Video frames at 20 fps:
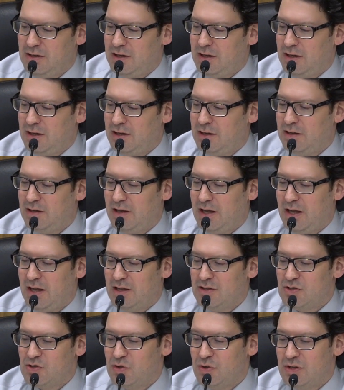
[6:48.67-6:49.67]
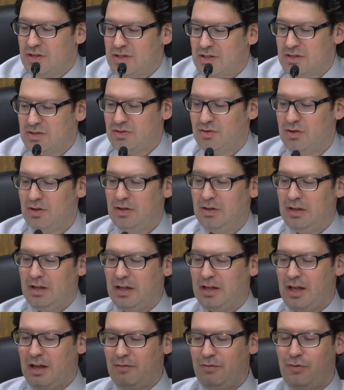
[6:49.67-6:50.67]
And so this is,
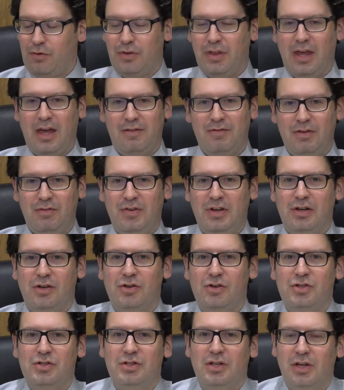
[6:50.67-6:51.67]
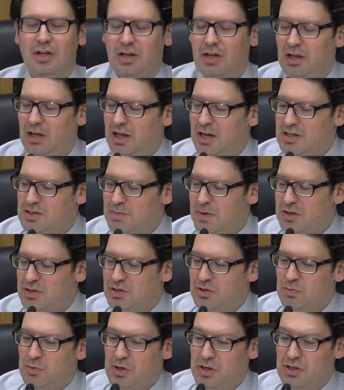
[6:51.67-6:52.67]
again, for the heavy vehicles. And as
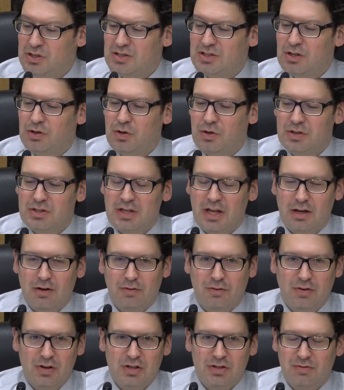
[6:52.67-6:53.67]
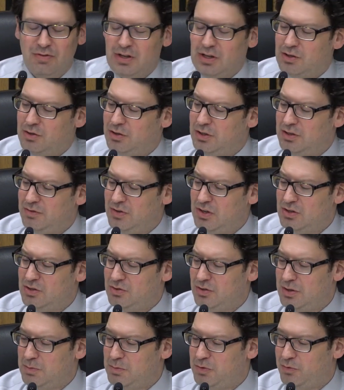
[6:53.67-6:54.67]
mentioned, we still go to tender for each vehicle
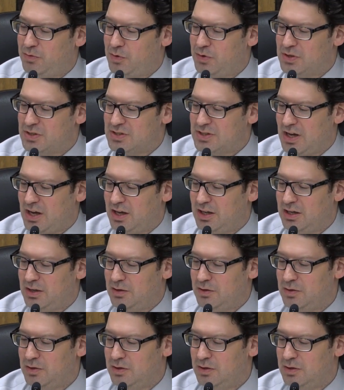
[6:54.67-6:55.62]
individually before deciding.